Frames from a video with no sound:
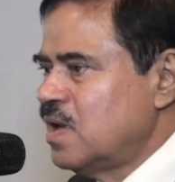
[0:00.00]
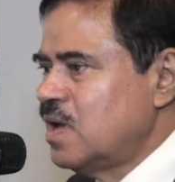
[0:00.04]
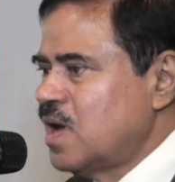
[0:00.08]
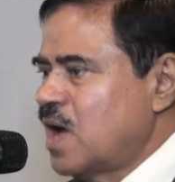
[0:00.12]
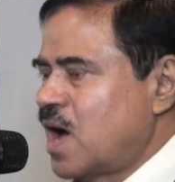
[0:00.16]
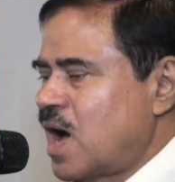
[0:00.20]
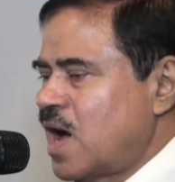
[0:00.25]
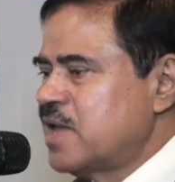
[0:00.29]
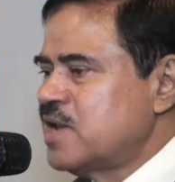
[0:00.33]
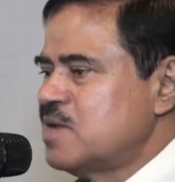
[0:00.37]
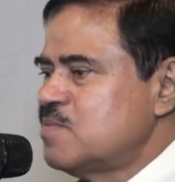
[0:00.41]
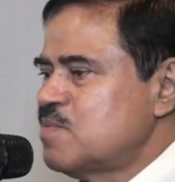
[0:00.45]

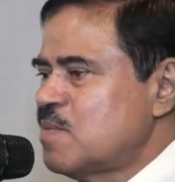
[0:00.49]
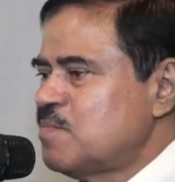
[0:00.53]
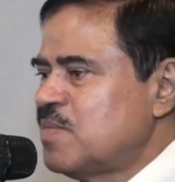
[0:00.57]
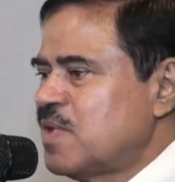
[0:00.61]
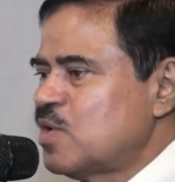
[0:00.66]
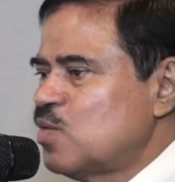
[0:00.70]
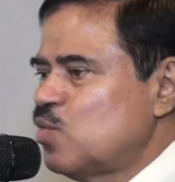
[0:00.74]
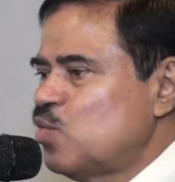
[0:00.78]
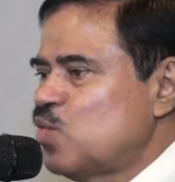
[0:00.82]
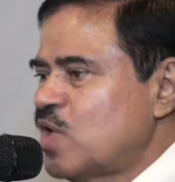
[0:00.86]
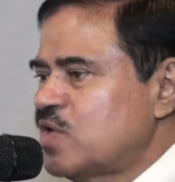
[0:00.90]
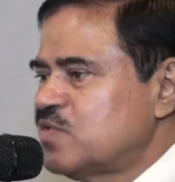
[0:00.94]
I
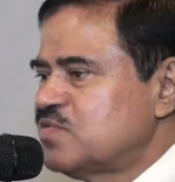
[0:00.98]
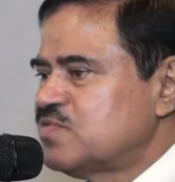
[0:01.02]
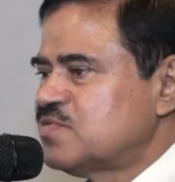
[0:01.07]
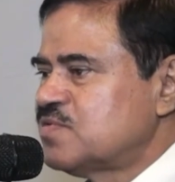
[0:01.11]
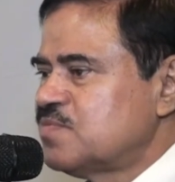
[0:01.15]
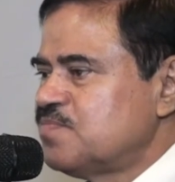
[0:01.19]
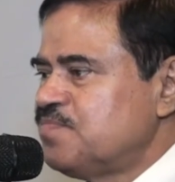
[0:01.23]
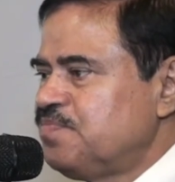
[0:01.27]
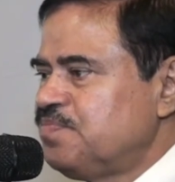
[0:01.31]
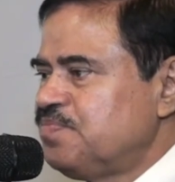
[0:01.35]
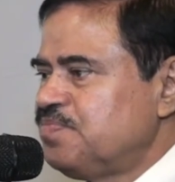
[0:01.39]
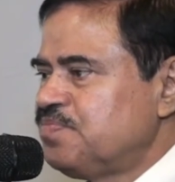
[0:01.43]
remember once,
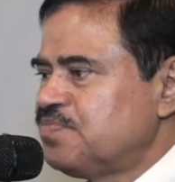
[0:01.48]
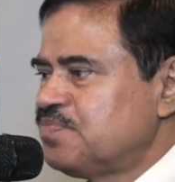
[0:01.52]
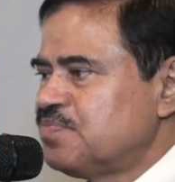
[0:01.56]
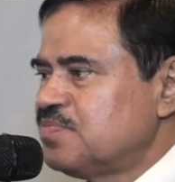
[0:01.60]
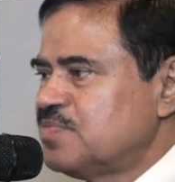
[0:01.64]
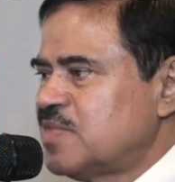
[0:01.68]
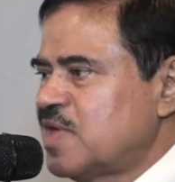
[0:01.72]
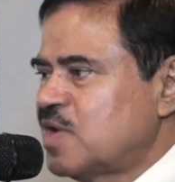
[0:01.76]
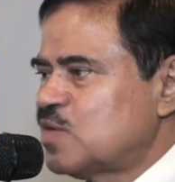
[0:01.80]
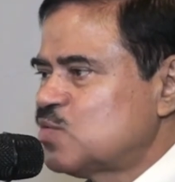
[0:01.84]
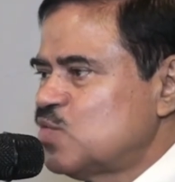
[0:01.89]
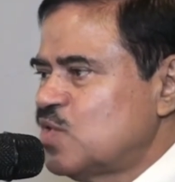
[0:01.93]

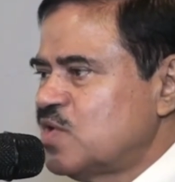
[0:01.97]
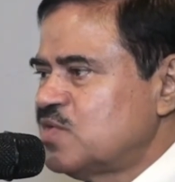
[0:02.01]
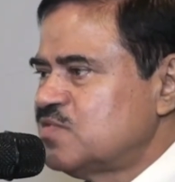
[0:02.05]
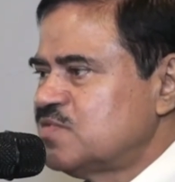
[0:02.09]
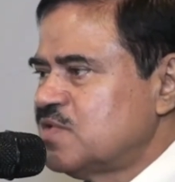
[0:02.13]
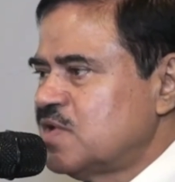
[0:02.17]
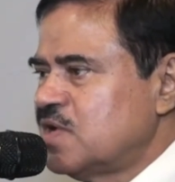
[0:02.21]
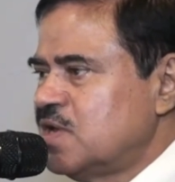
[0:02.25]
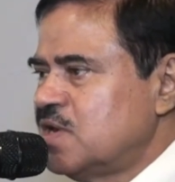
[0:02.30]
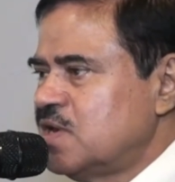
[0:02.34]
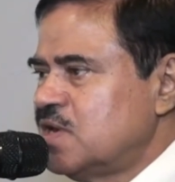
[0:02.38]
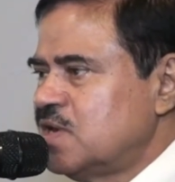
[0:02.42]
mm, that was
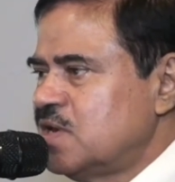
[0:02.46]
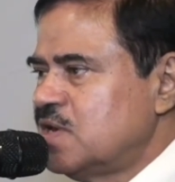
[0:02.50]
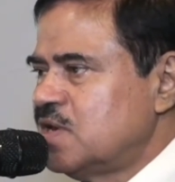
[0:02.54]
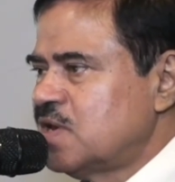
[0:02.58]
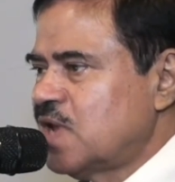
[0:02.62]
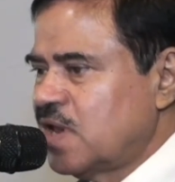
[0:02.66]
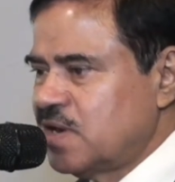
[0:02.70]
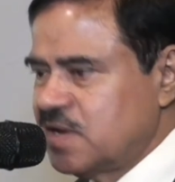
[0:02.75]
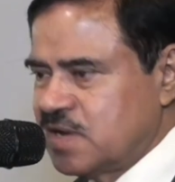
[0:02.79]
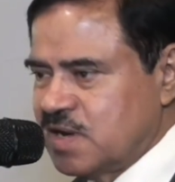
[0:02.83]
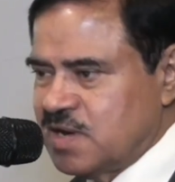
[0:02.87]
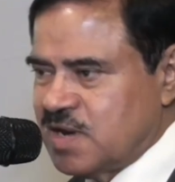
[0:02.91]
in
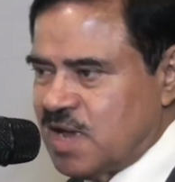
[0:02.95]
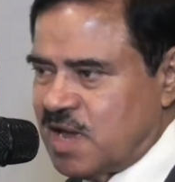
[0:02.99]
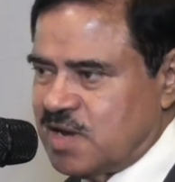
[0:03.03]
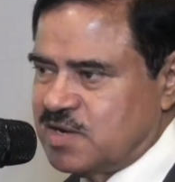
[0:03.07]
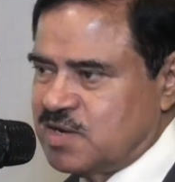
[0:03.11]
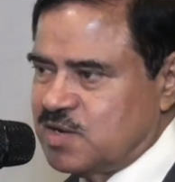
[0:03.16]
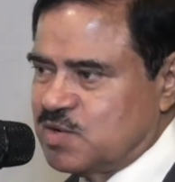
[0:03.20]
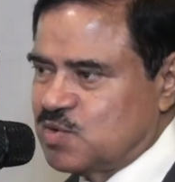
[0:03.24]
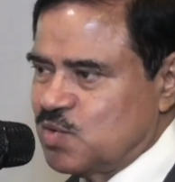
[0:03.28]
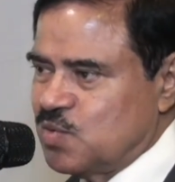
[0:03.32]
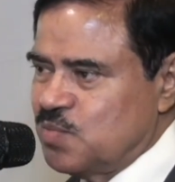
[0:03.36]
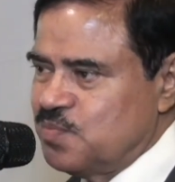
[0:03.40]

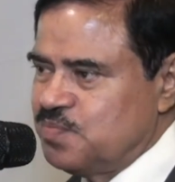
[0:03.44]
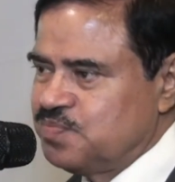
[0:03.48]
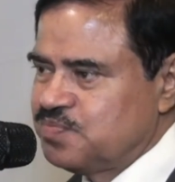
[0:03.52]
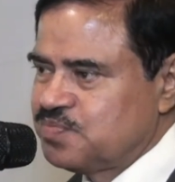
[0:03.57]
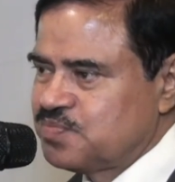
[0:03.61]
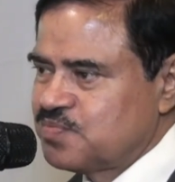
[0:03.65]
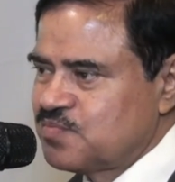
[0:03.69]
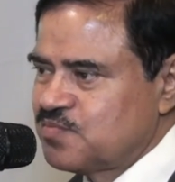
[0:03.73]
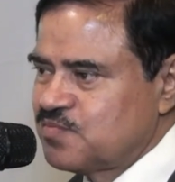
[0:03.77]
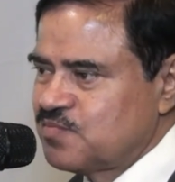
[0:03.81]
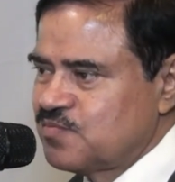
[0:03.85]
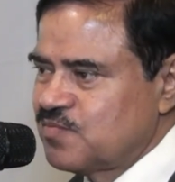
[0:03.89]
1992,
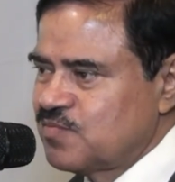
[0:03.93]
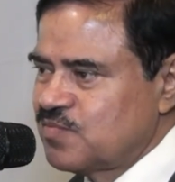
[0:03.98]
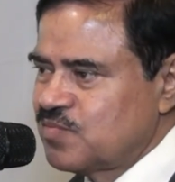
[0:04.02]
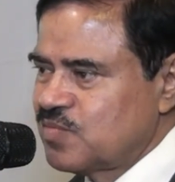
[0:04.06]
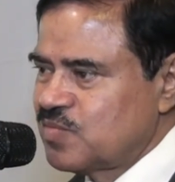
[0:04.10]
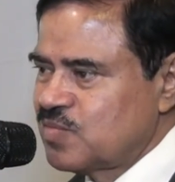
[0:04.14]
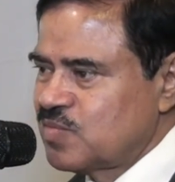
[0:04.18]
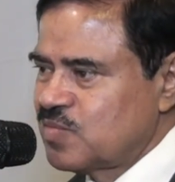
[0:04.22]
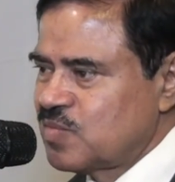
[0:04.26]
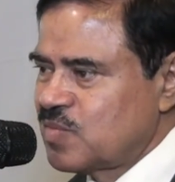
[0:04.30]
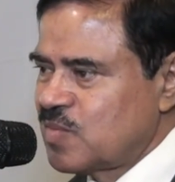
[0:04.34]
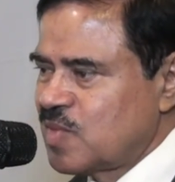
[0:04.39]

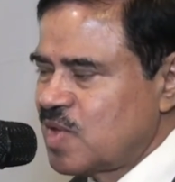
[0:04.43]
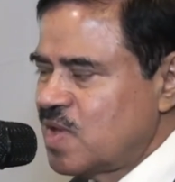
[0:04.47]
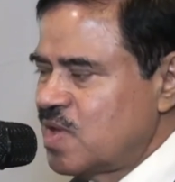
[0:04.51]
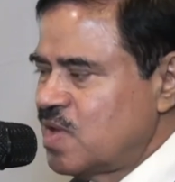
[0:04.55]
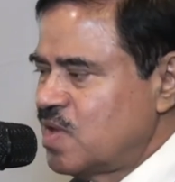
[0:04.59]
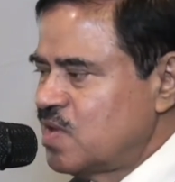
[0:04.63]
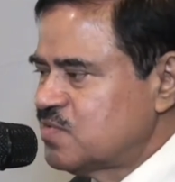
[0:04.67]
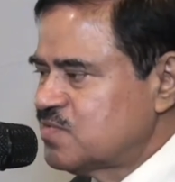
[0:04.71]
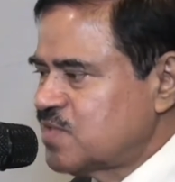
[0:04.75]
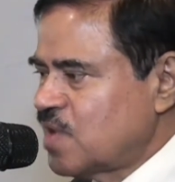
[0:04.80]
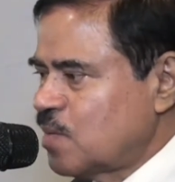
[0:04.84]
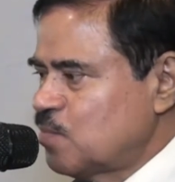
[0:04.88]

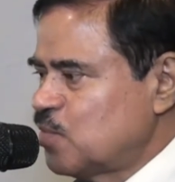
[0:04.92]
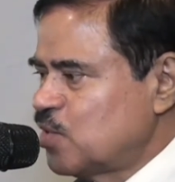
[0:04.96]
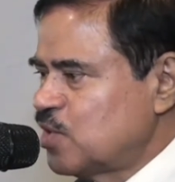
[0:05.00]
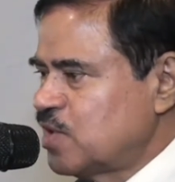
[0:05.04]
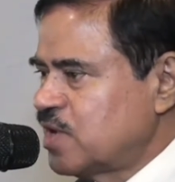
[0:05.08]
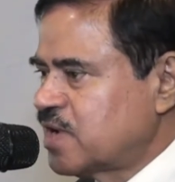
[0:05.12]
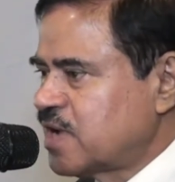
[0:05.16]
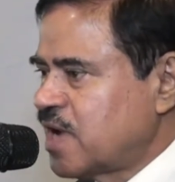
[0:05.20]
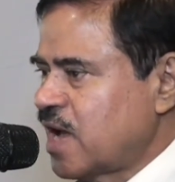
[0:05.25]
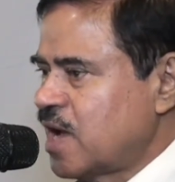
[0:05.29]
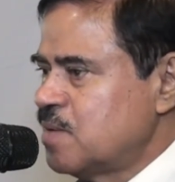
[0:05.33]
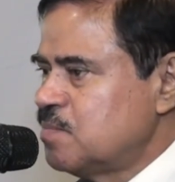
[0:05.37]

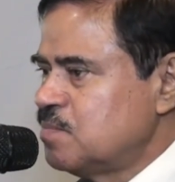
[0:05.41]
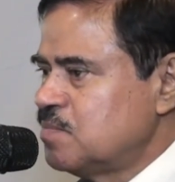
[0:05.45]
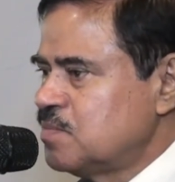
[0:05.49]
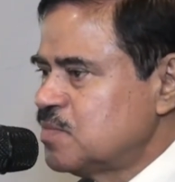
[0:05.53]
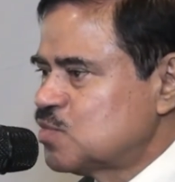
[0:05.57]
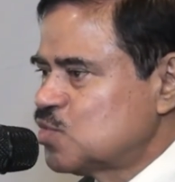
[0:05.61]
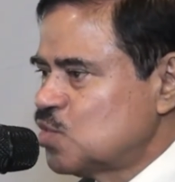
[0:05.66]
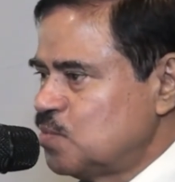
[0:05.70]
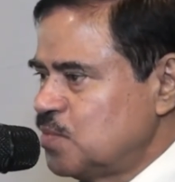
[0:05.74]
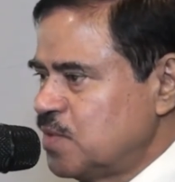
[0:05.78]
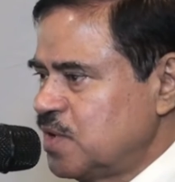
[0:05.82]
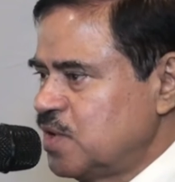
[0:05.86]
somebody came
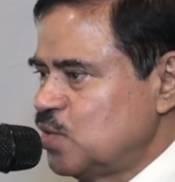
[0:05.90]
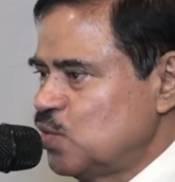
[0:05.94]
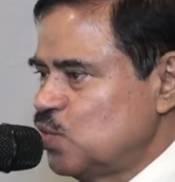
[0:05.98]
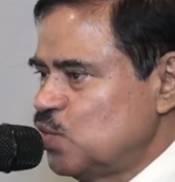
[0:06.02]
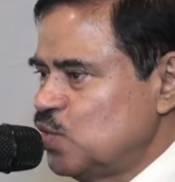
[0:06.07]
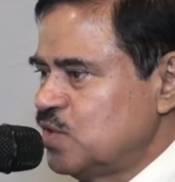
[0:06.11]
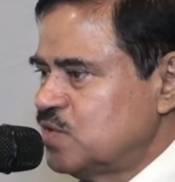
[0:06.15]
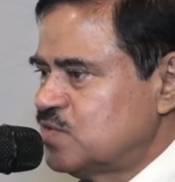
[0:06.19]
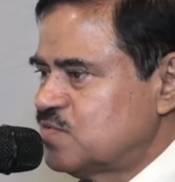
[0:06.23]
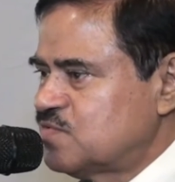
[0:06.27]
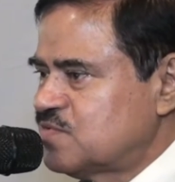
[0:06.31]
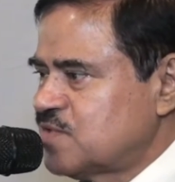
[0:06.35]
to me
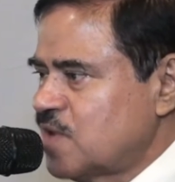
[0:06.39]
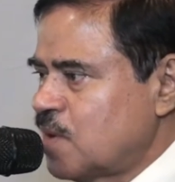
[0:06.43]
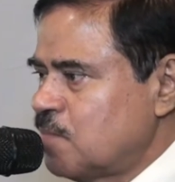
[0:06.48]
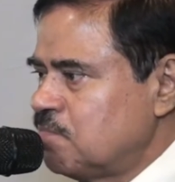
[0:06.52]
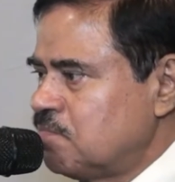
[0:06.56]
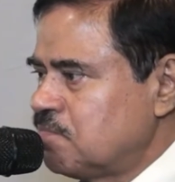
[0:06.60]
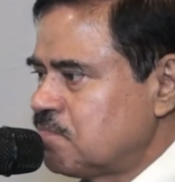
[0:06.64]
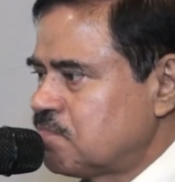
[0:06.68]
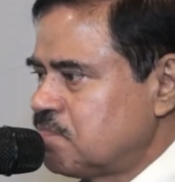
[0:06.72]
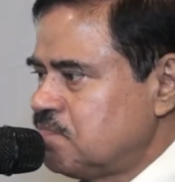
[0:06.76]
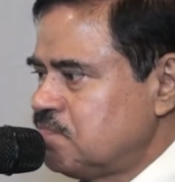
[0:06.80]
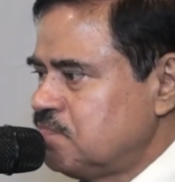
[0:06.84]
with
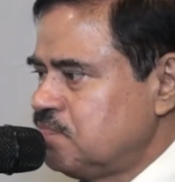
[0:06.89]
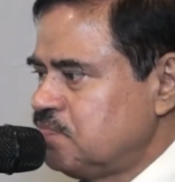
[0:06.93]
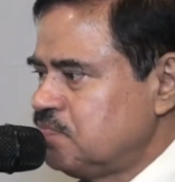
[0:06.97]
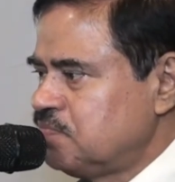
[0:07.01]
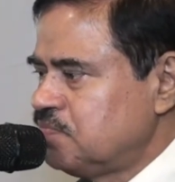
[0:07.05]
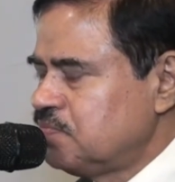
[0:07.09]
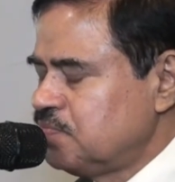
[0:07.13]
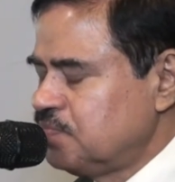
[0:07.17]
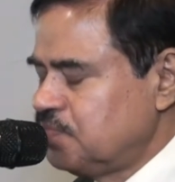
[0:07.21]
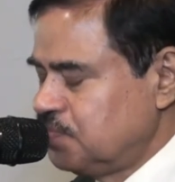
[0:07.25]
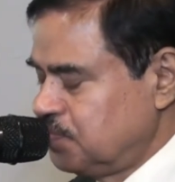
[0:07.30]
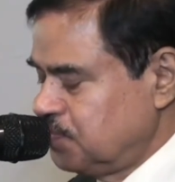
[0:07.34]
some
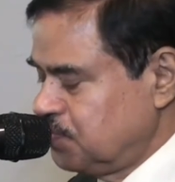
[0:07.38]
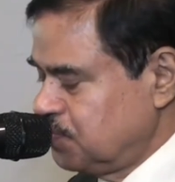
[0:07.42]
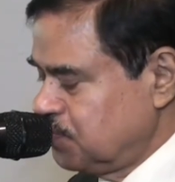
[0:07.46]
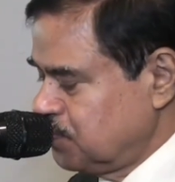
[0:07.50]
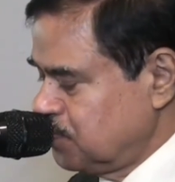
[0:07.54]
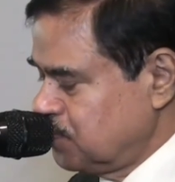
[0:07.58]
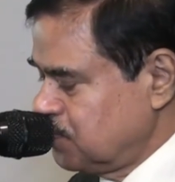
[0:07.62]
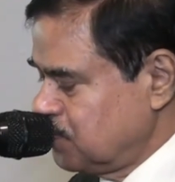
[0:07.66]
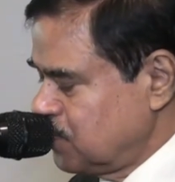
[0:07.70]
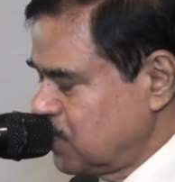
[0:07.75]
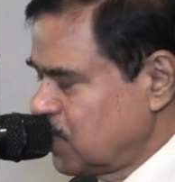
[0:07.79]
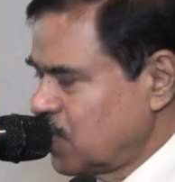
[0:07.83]

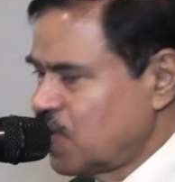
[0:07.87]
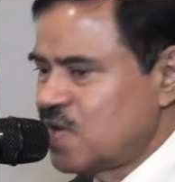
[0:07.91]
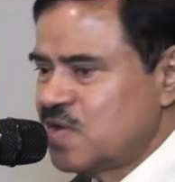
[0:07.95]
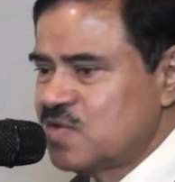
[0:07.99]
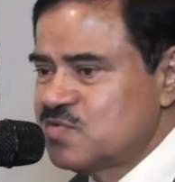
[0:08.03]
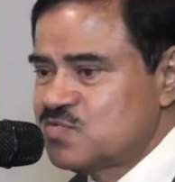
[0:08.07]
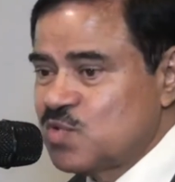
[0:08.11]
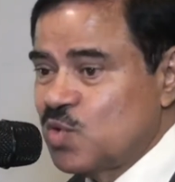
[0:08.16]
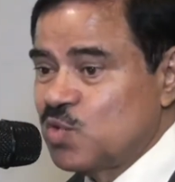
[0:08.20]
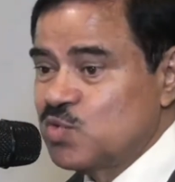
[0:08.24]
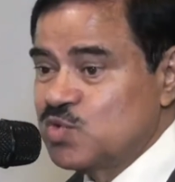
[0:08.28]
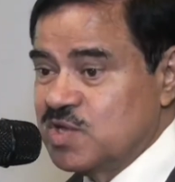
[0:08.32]

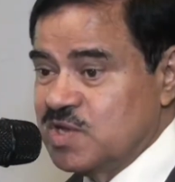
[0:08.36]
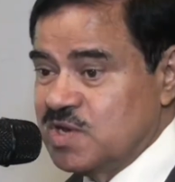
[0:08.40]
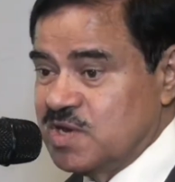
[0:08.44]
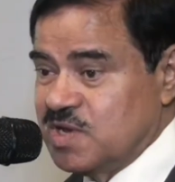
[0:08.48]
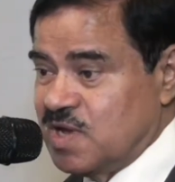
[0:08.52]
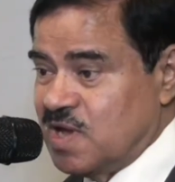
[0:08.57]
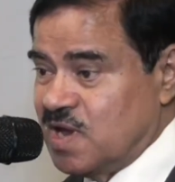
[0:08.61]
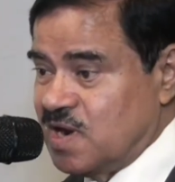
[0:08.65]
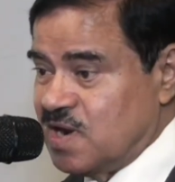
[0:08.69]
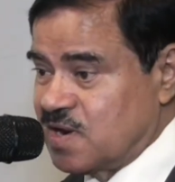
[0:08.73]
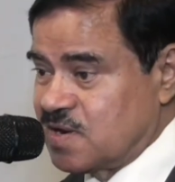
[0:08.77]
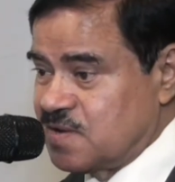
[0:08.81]
Saudi
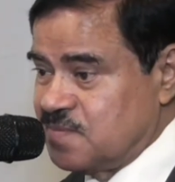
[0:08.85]
real.